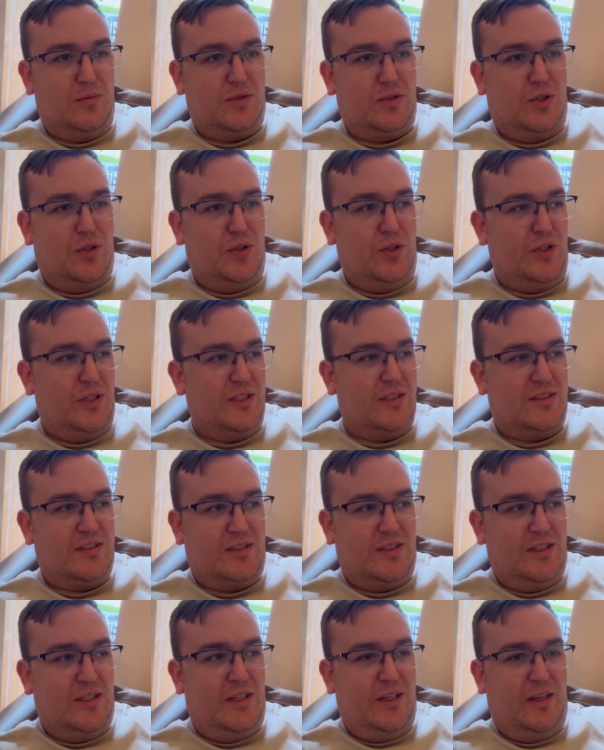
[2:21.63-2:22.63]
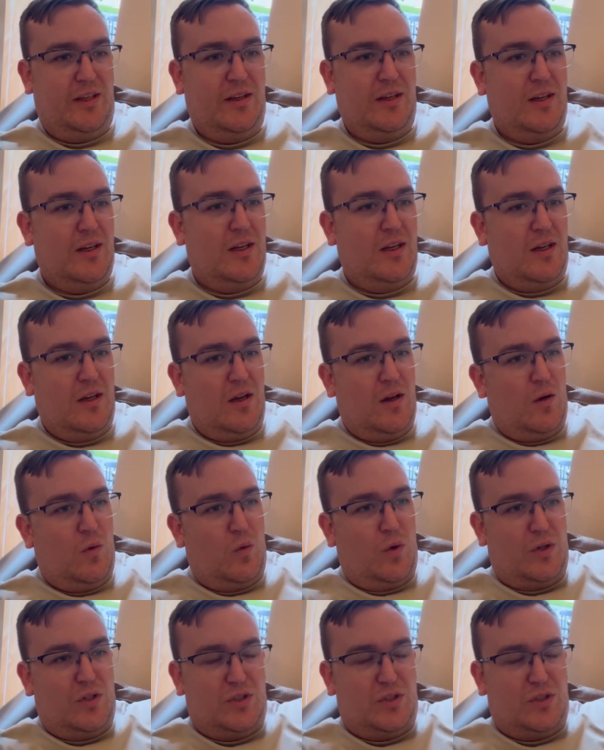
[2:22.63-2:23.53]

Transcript: So you can see where